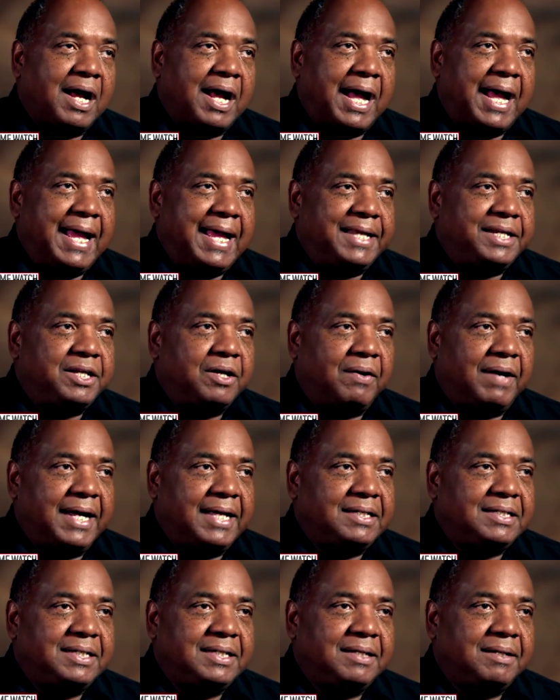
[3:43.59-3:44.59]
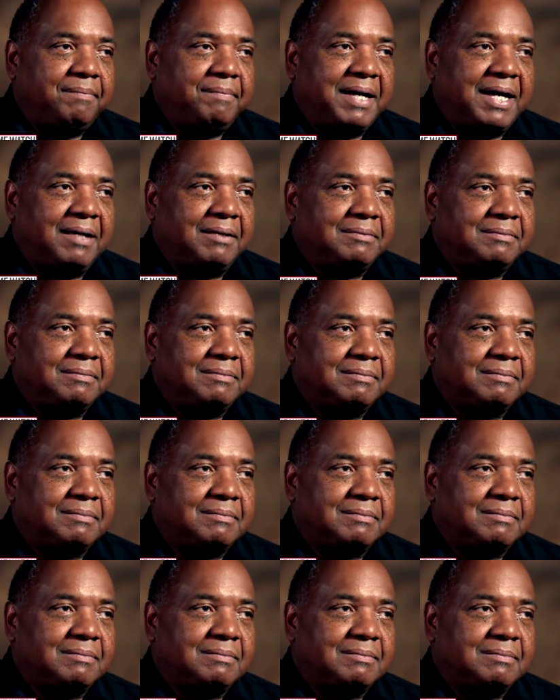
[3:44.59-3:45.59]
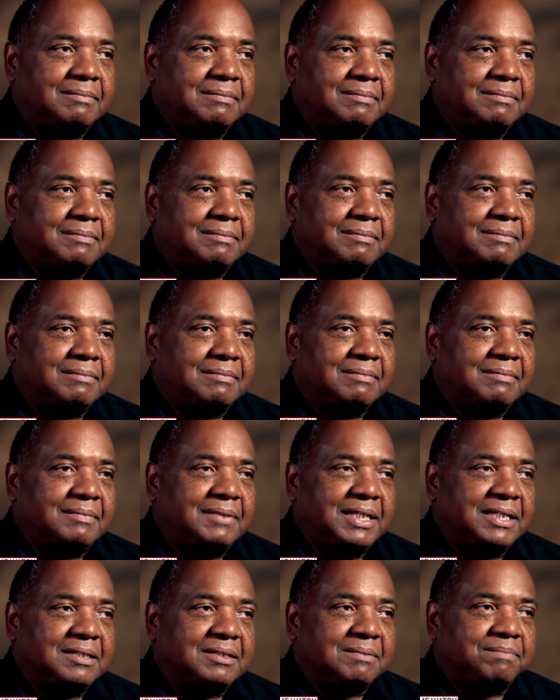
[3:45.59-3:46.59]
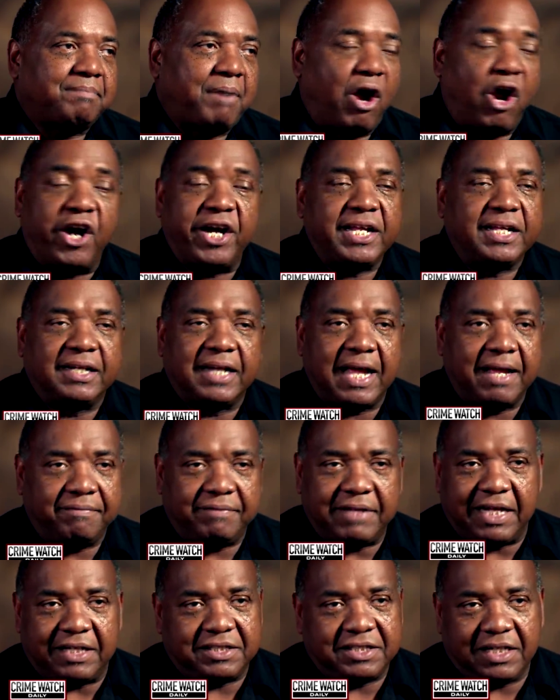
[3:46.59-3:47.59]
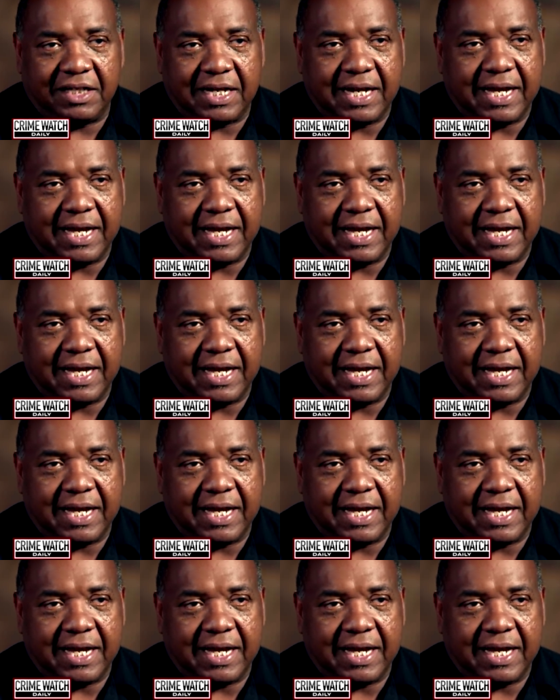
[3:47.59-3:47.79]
I had no idea about this party life that she